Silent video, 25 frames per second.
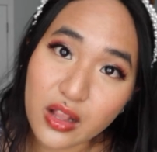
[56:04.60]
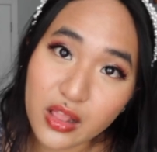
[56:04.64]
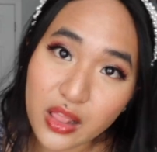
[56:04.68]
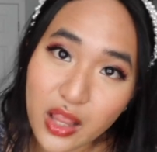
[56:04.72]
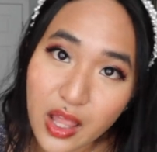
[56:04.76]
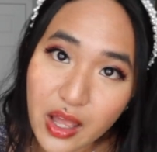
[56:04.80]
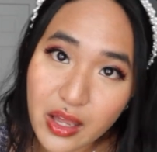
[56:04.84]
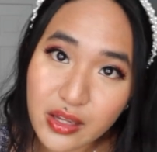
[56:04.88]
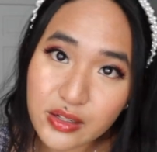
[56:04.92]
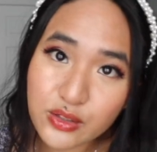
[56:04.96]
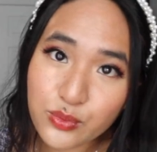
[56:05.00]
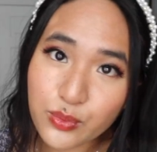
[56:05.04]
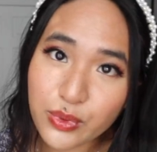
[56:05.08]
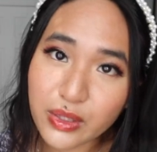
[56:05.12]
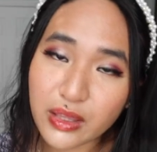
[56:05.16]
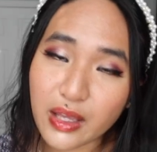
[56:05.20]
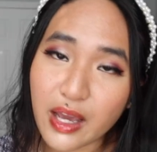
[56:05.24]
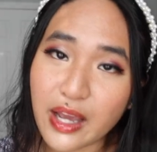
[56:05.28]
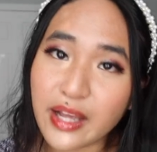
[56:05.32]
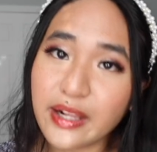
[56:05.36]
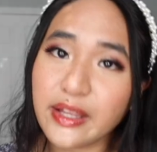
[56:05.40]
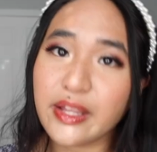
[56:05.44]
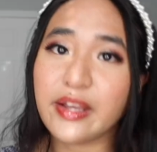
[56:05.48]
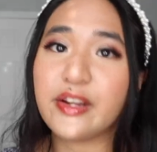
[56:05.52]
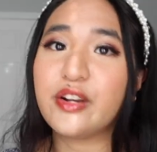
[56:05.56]
a lot with
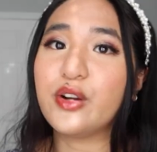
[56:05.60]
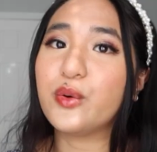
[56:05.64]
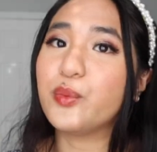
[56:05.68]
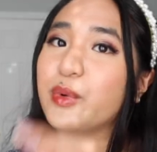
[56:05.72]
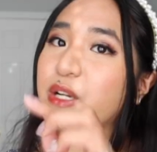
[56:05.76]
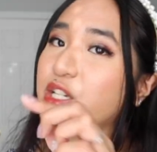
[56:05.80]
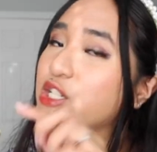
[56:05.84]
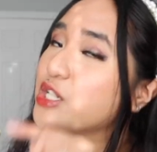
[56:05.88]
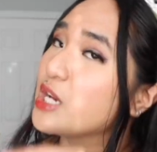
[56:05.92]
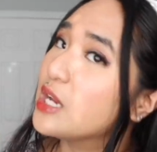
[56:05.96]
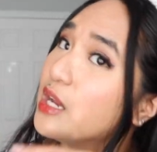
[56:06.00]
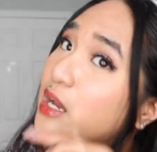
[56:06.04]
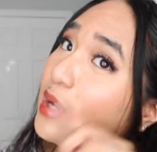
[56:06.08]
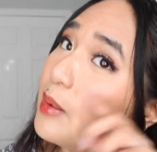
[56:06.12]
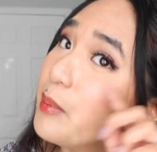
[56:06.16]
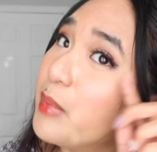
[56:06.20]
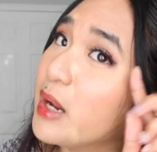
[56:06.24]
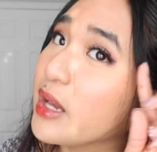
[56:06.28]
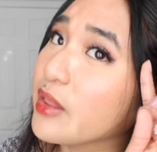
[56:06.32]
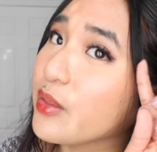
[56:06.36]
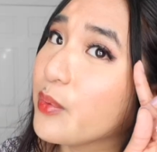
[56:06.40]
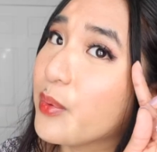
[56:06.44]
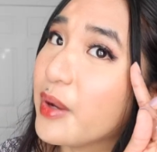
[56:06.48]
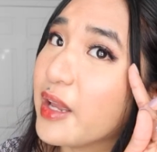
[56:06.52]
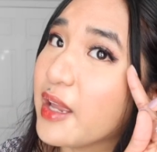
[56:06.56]
eyeliner, which,
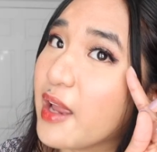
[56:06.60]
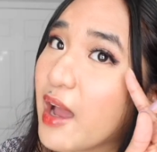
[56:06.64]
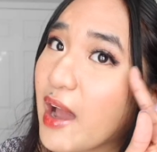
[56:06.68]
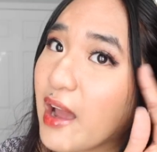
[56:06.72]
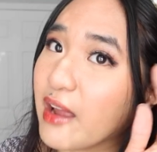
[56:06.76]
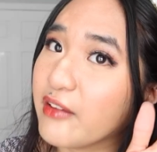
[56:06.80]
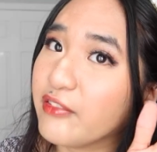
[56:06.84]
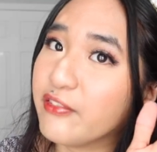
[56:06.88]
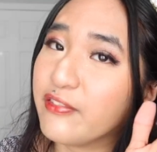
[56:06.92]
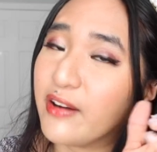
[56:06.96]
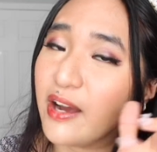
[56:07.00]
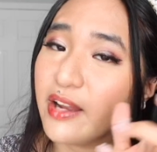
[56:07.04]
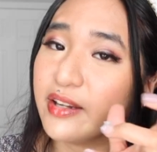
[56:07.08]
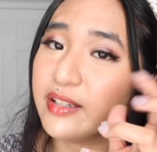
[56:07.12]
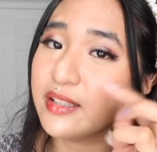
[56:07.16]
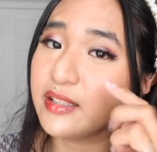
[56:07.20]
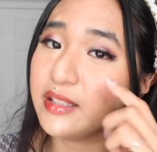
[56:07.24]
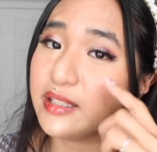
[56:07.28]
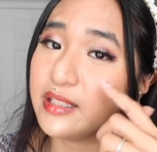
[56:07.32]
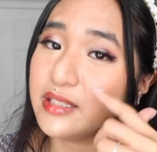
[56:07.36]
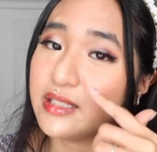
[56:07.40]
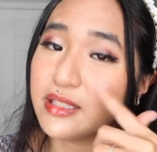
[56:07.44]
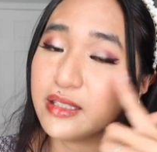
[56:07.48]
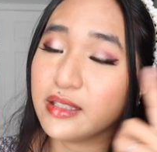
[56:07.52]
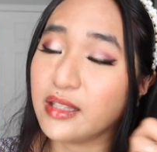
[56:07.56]
by the way, I
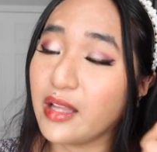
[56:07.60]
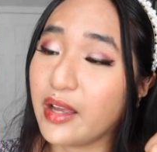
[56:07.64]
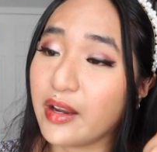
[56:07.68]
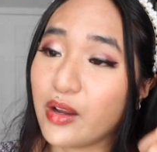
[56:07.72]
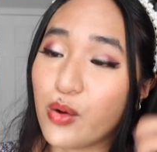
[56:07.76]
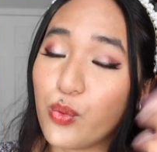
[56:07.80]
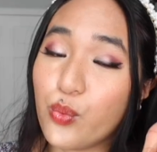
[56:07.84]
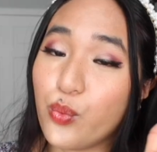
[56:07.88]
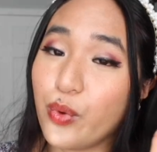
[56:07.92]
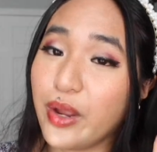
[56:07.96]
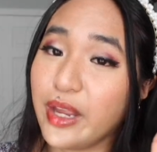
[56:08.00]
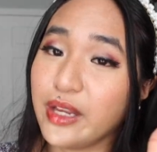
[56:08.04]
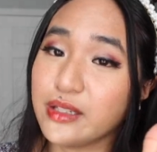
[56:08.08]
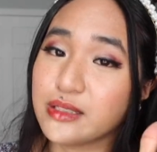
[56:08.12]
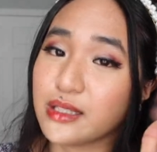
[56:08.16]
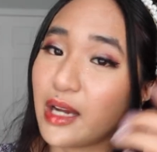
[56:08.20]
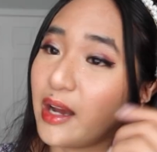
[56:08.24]
finally did like a winged